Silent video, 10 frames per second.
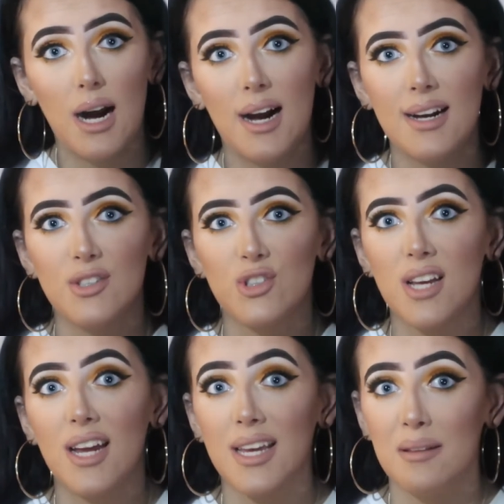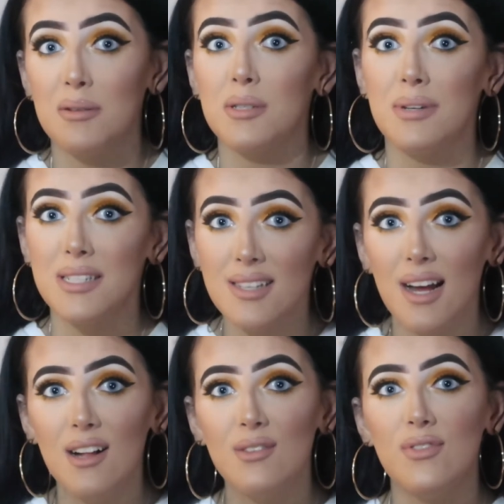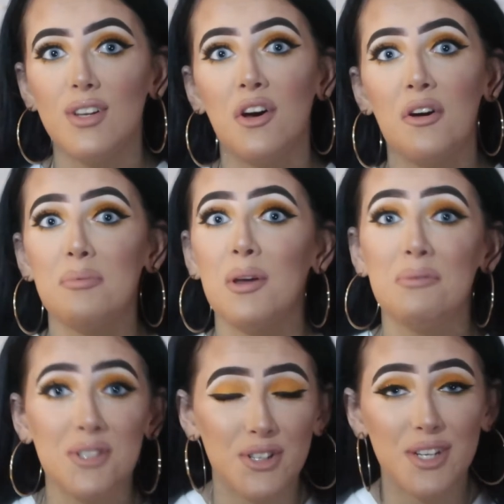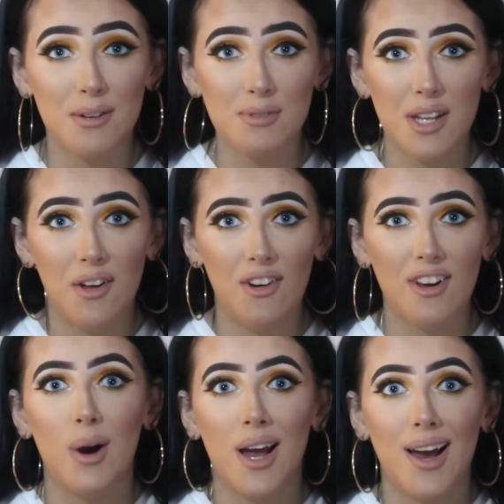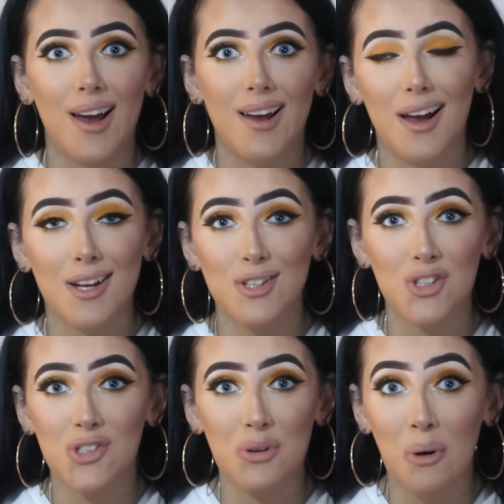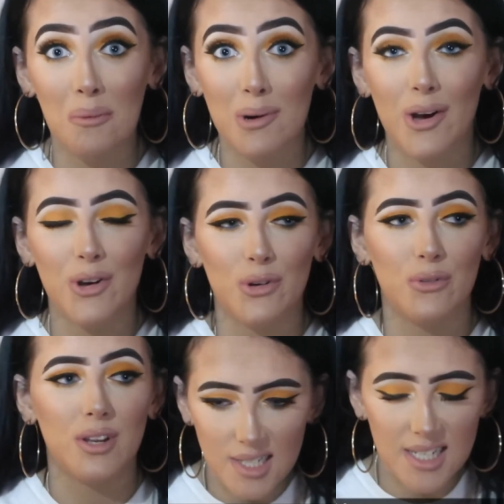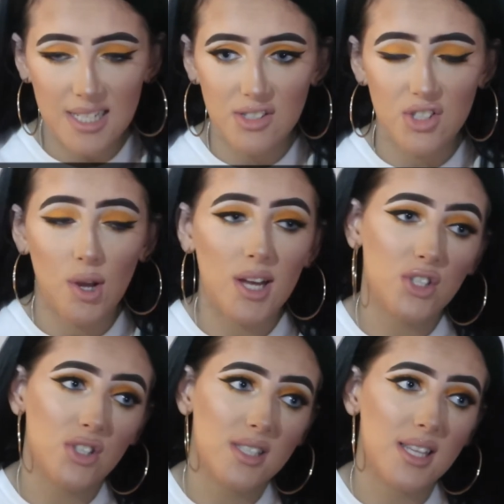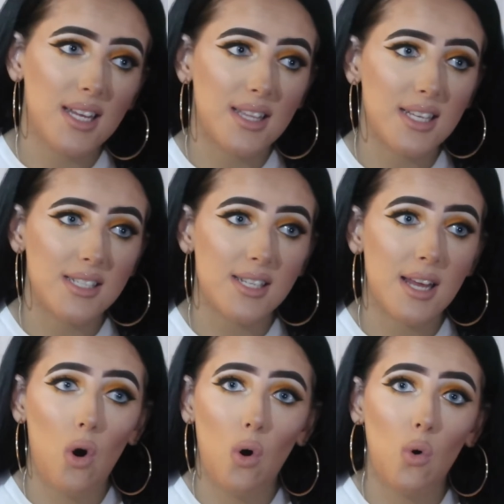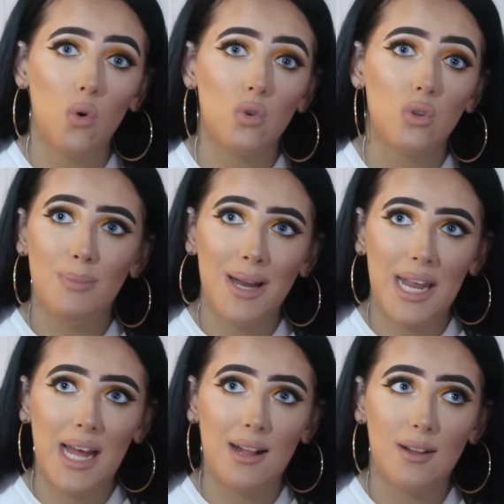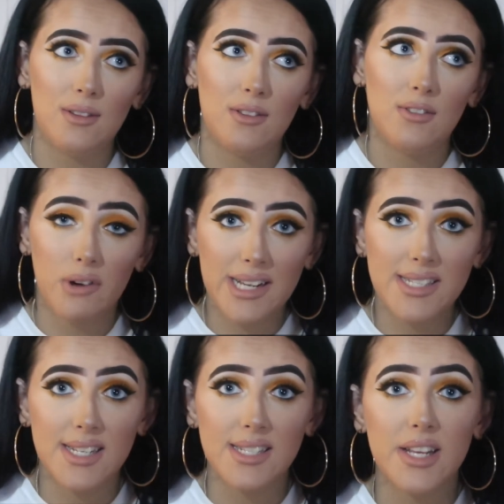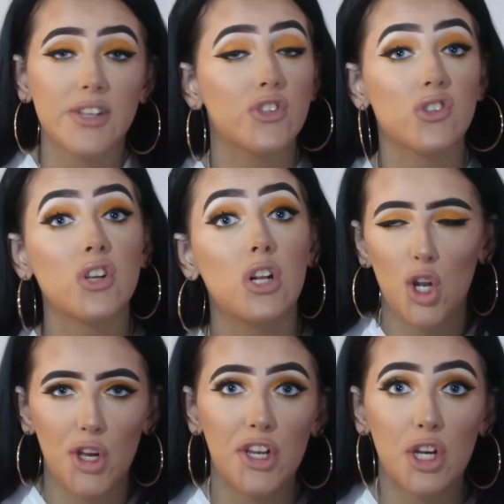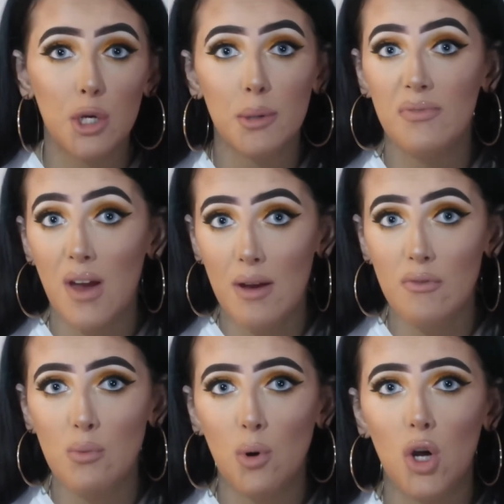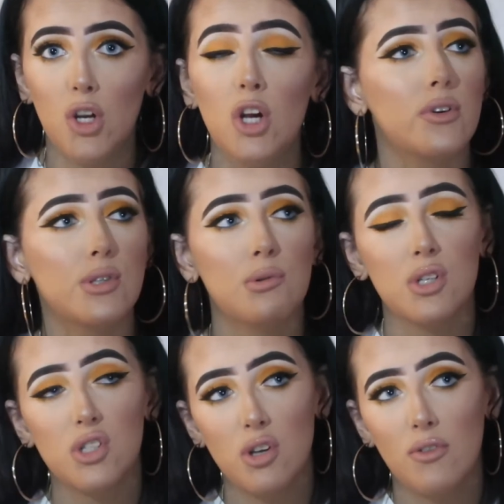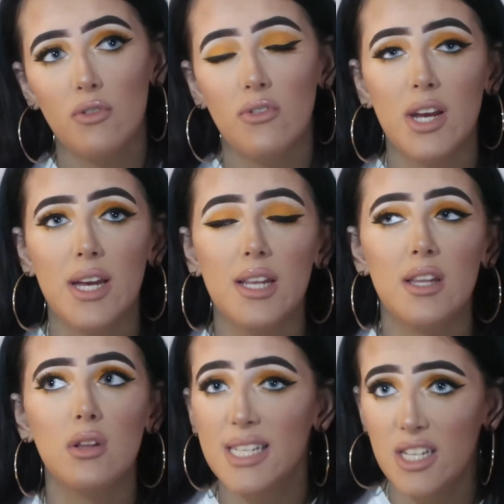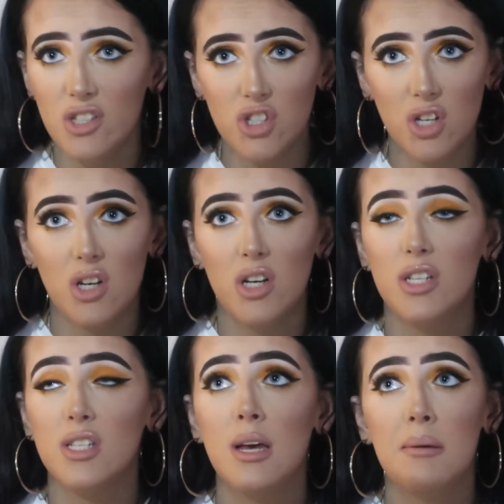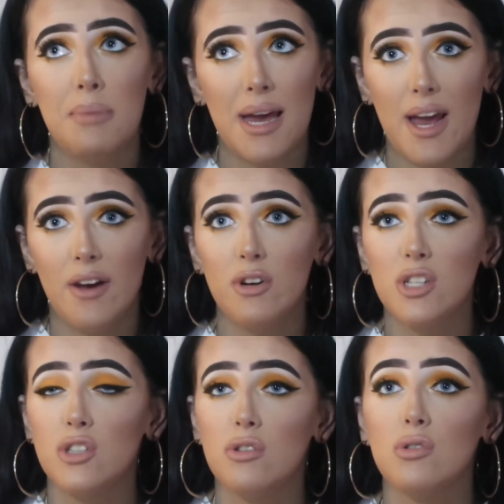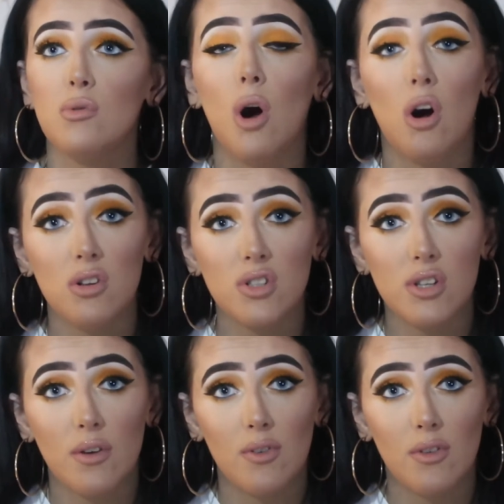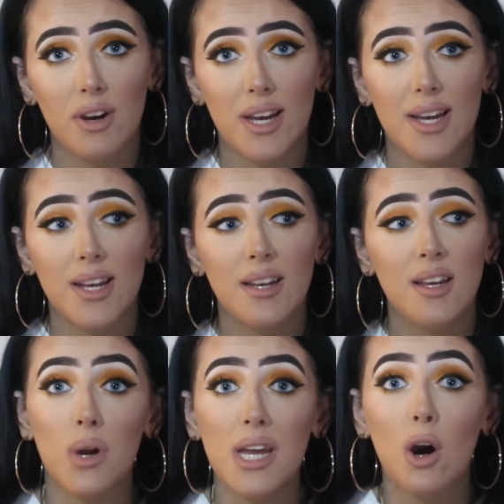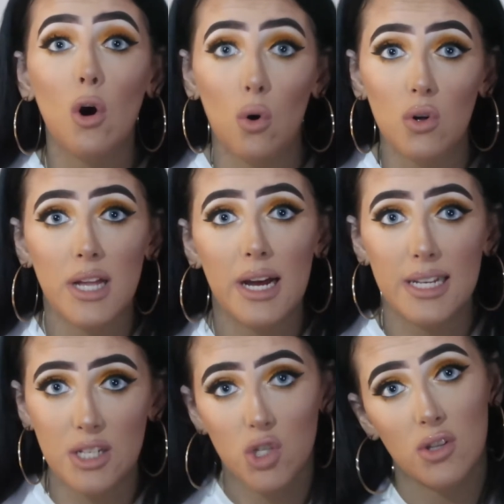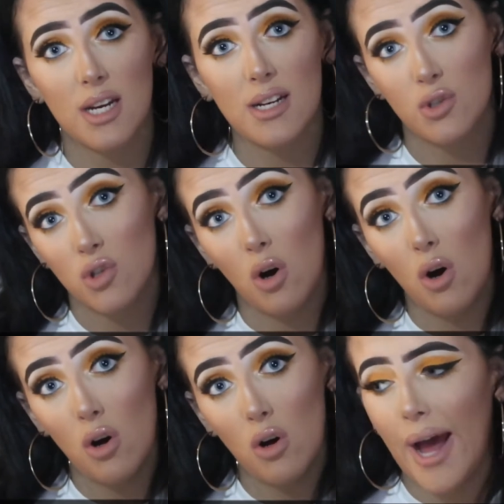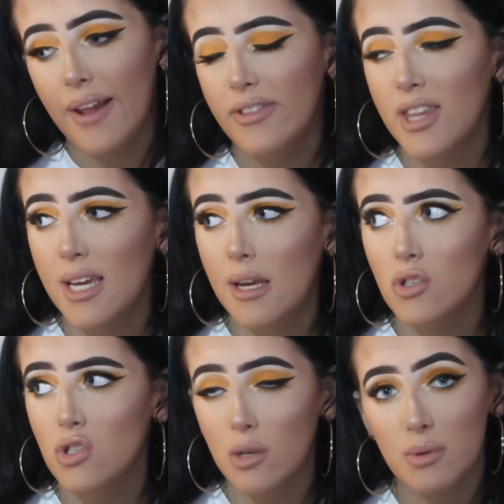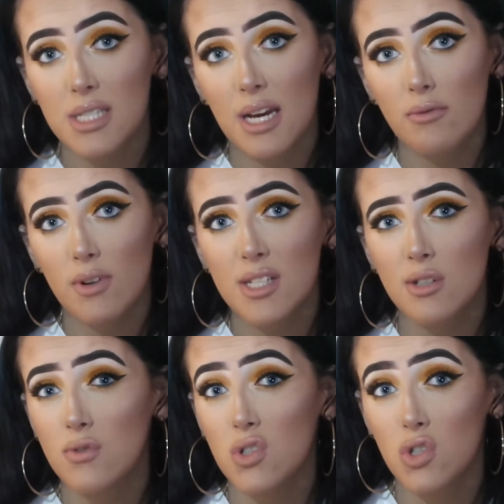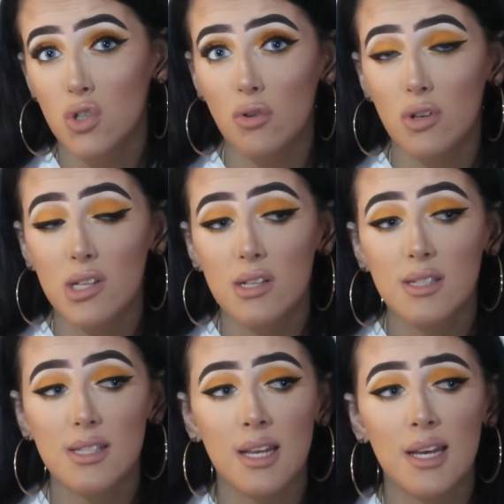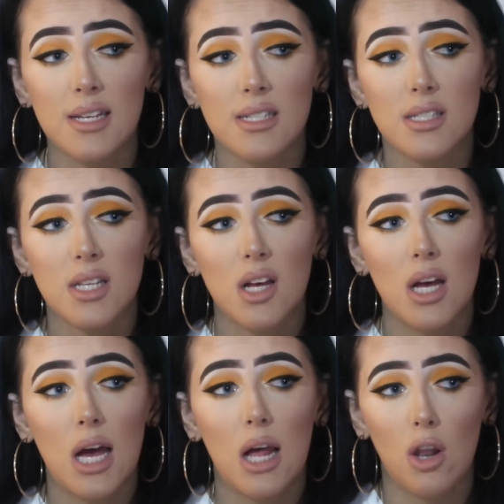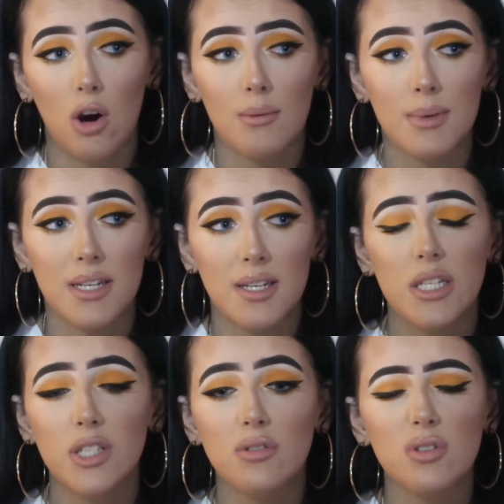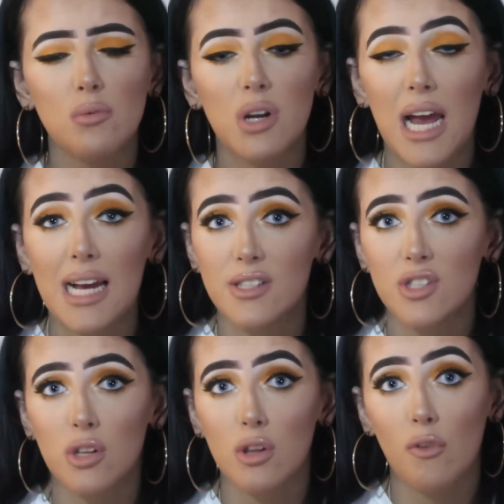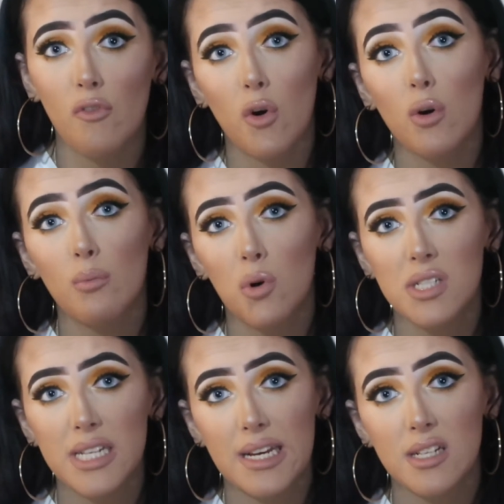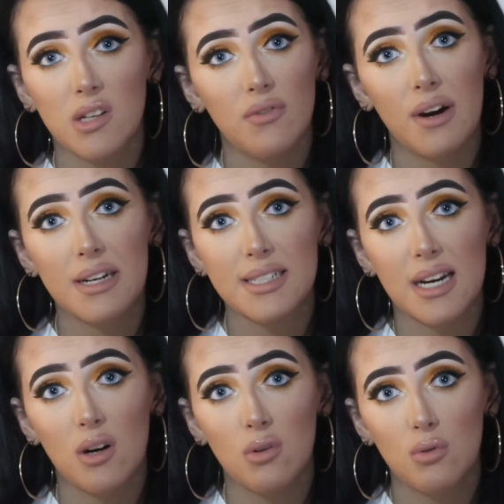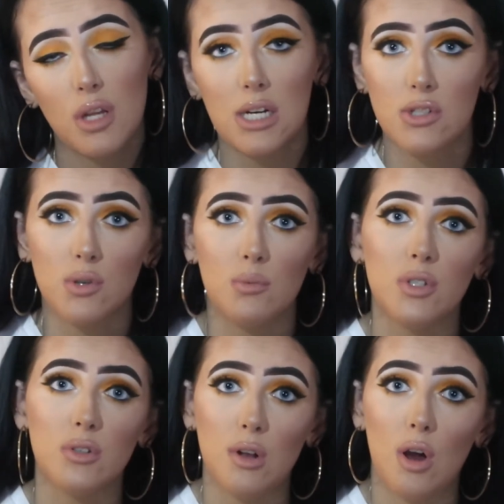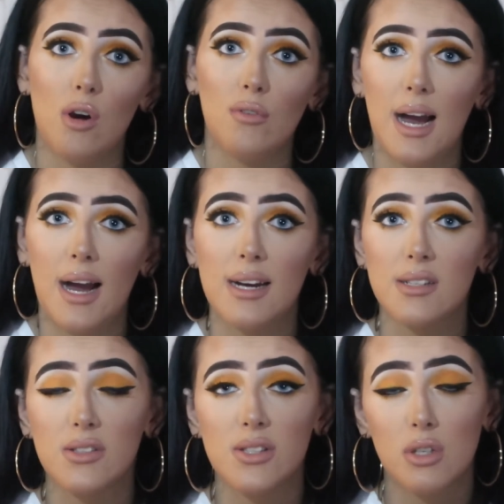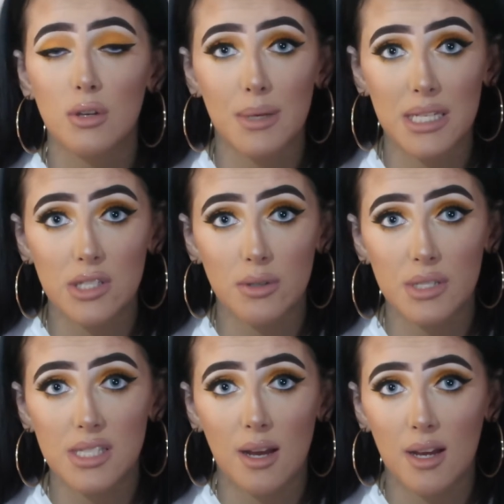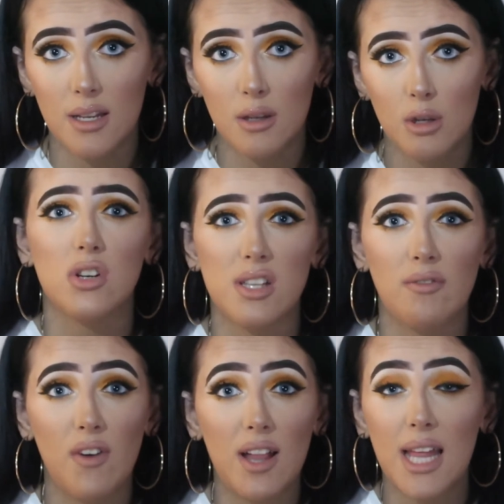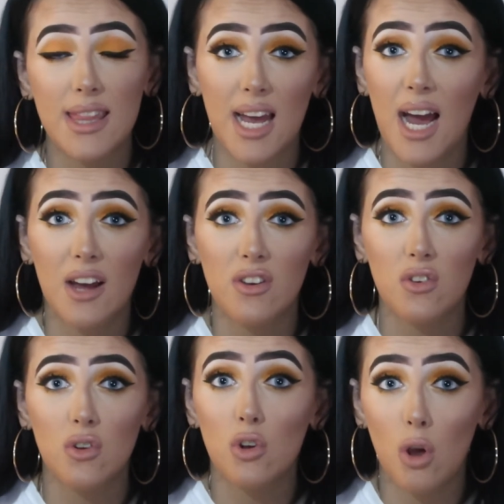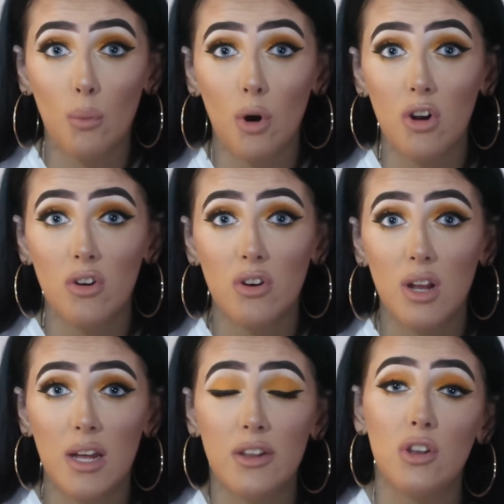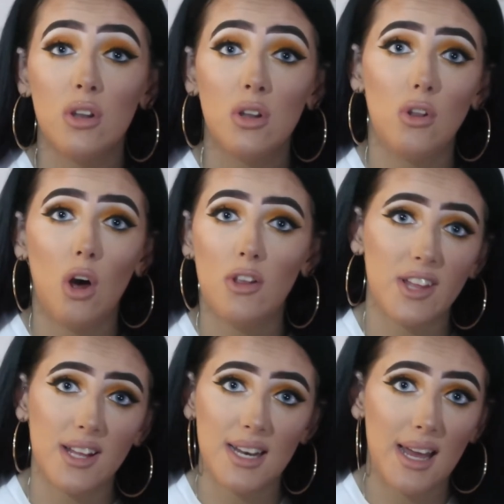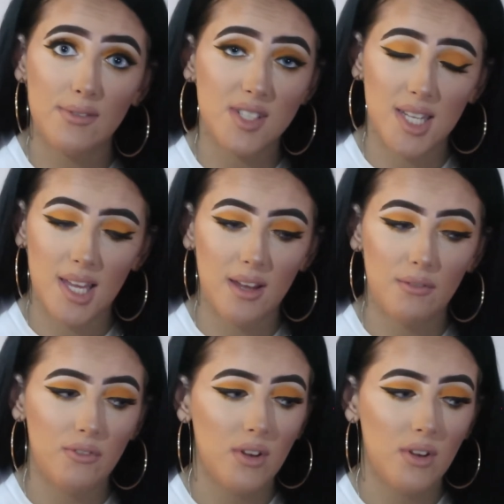I just kind of keep them to myself and hope the opportunity comes along where I can just do it on my own. Yeah, so I just think this whole mental health crisis is just a learning curve for everyone. Those who are suffering, teachers, parents, those who aren't suffering. We are all that each other has got, and the suicide rate of students is alarming. And you don't want to answer the phone one day to find out that someone you love has committed suicide because they felt like they had no one and nothing left to give.